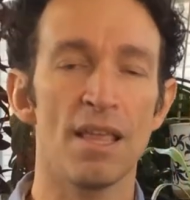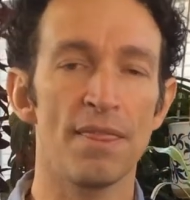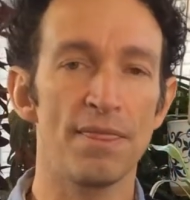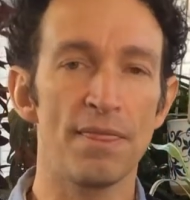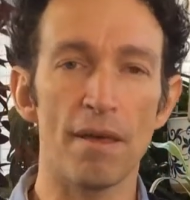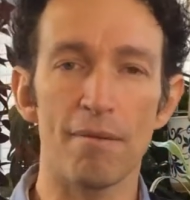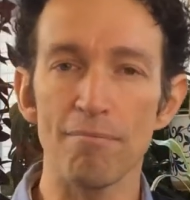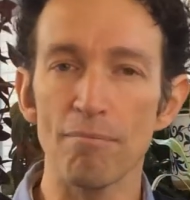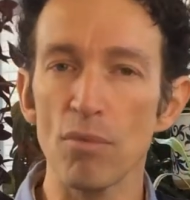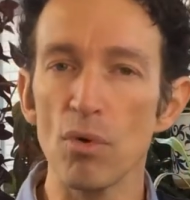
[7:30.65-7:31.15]

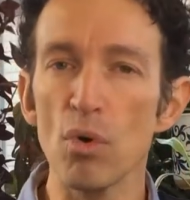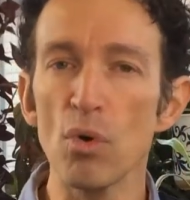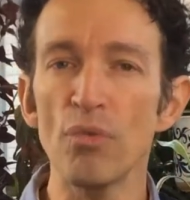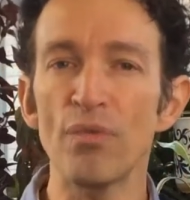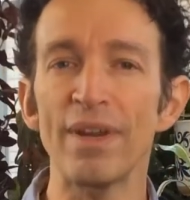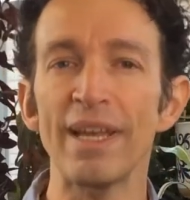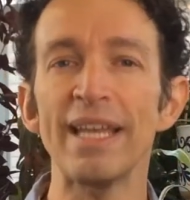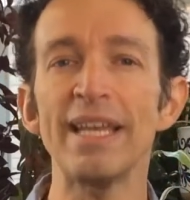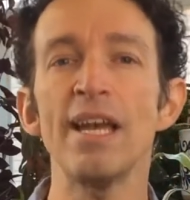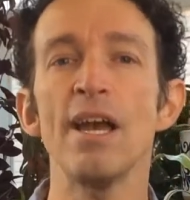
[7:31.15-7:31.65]
the
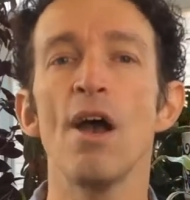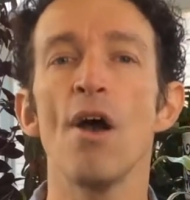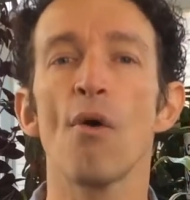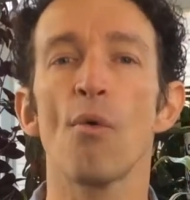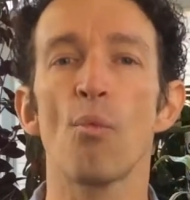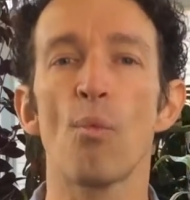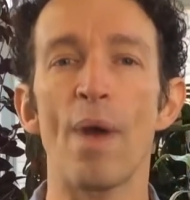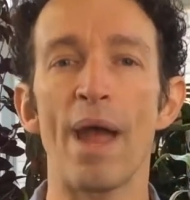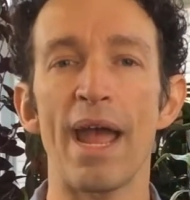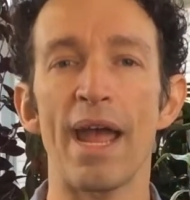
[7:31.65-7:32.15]
movie
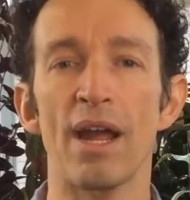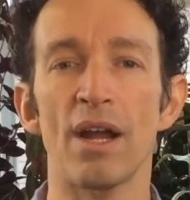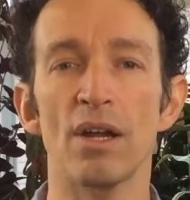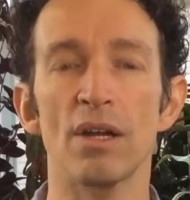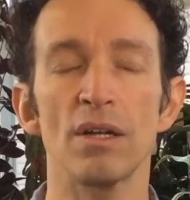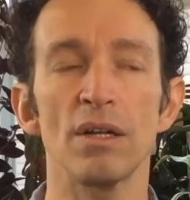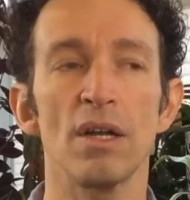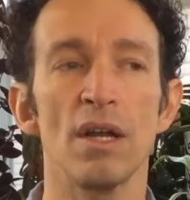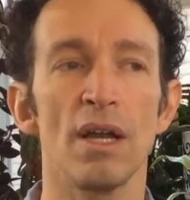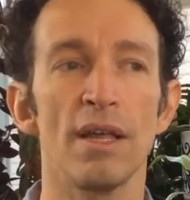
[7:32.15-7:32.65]

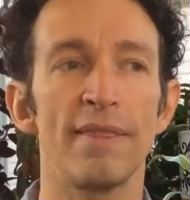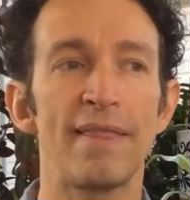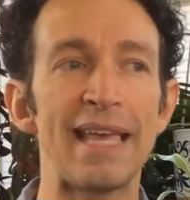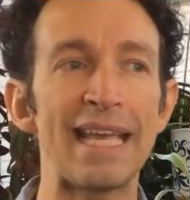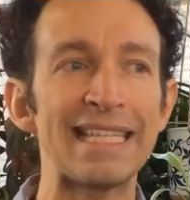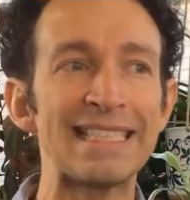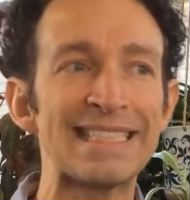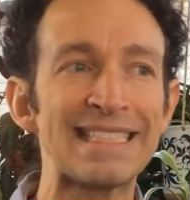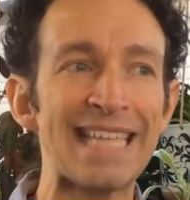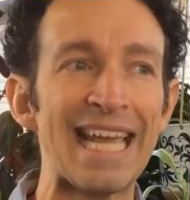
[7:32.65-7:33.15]
where the
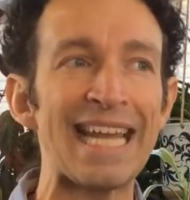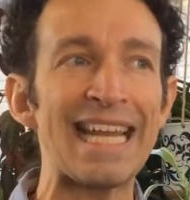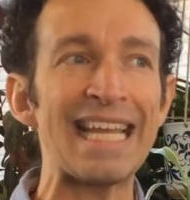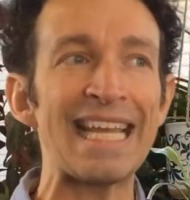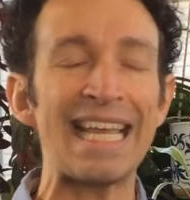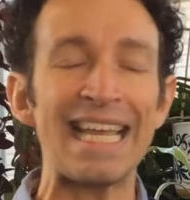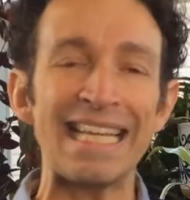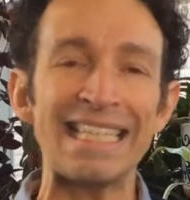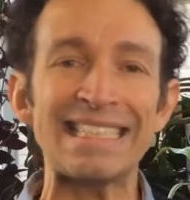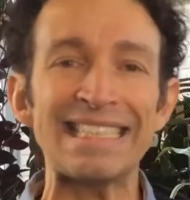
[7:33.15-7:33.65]
inciting
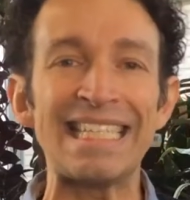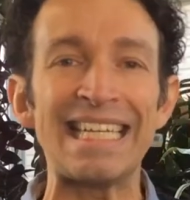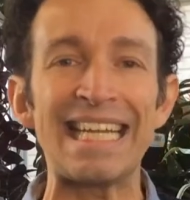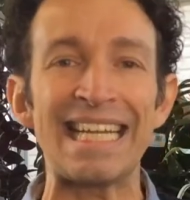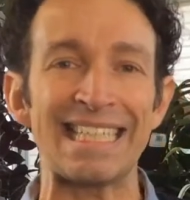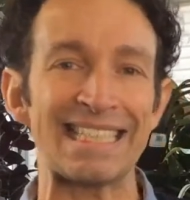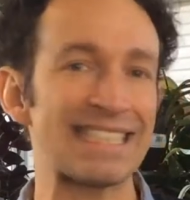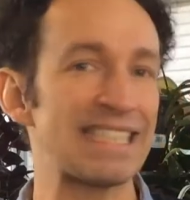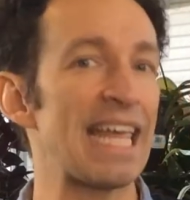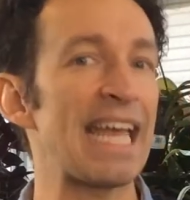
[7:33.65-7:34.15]
incident
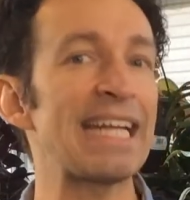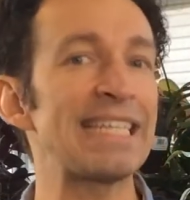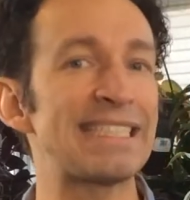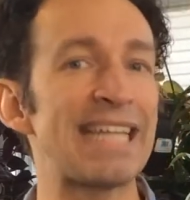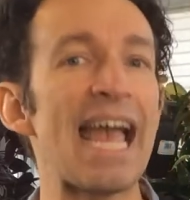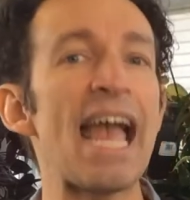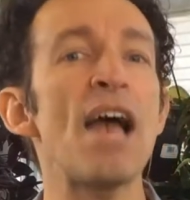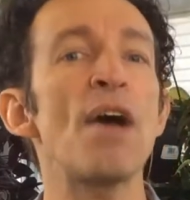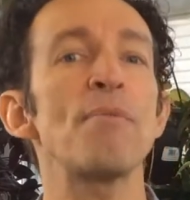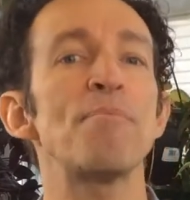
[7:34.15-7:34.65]
is laid
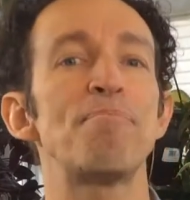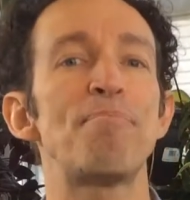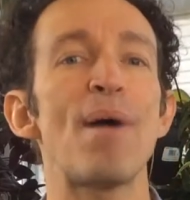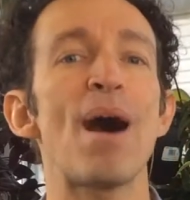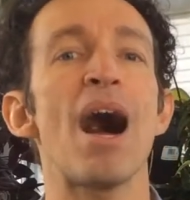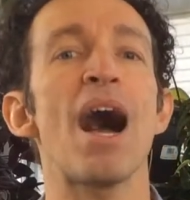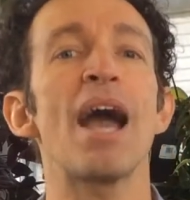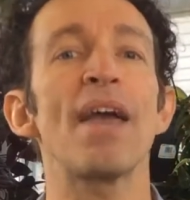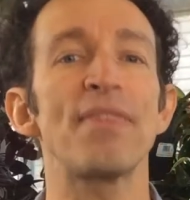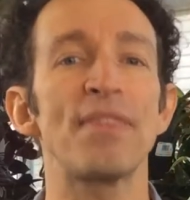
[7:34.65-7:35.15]
down
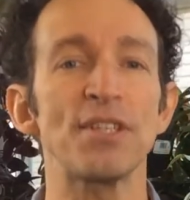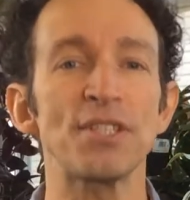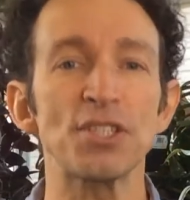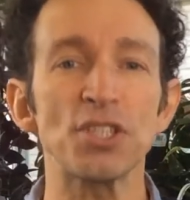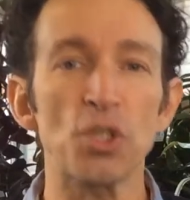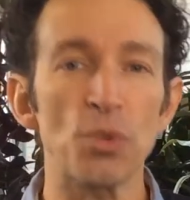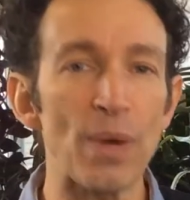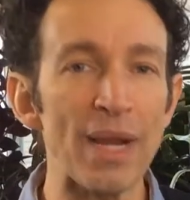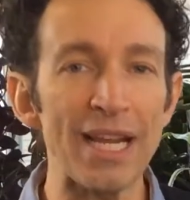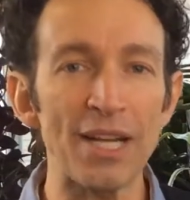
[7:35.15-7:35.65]
by the
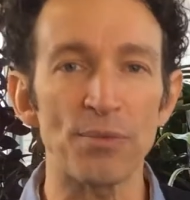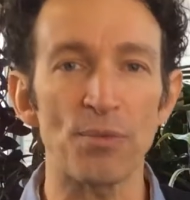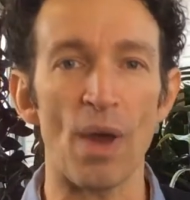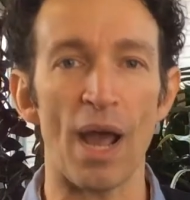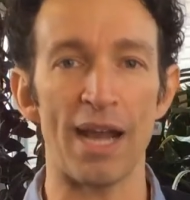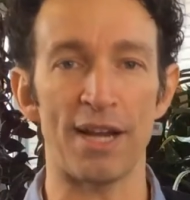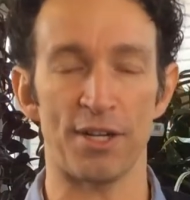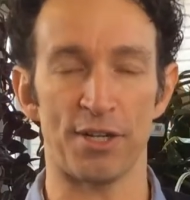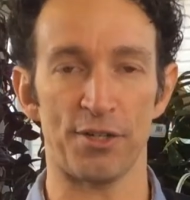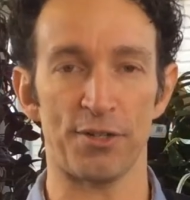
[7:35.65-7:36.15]

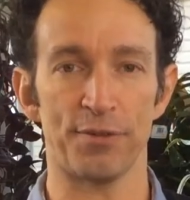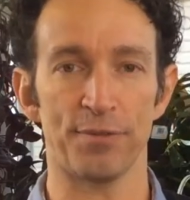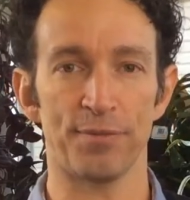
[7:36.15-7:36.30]
screenwriter,